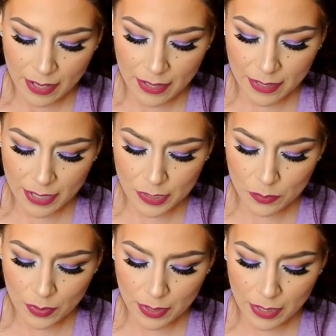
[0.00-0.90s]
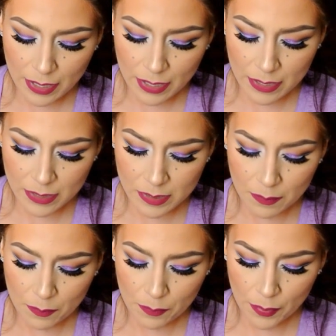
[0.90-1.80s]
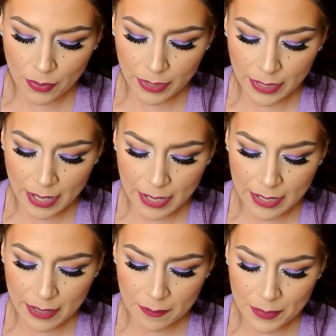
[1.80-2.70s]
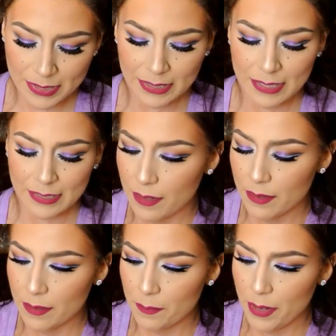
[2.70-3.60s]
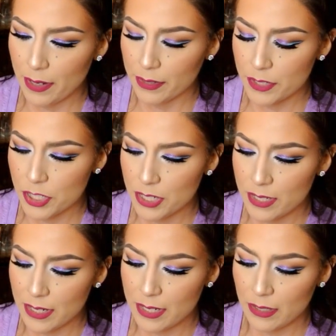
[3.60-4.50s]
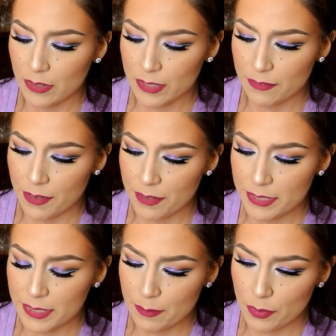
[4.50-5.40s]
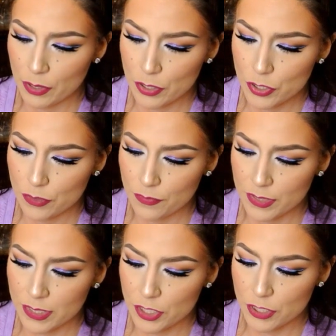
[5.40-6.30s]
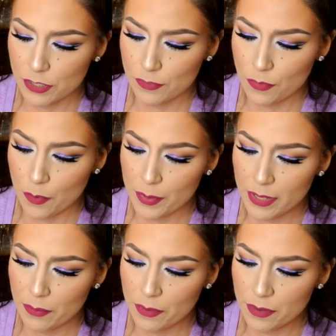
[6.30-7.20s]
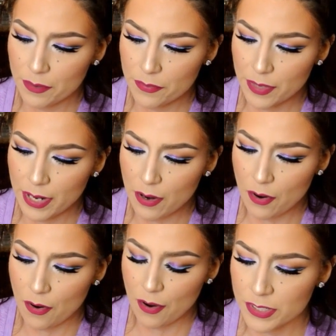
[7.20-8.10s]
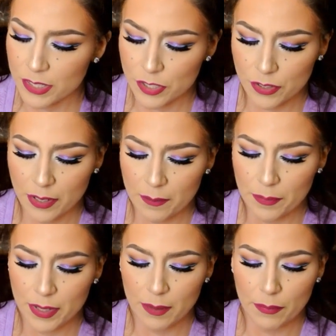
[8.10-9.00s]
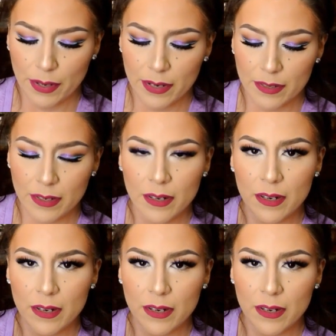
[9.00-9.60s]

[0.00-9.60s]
and the next one is Boracay Hibiscus. The packaging, it looks very similar to Physicians Formula. I wonder if they are a sister company brand.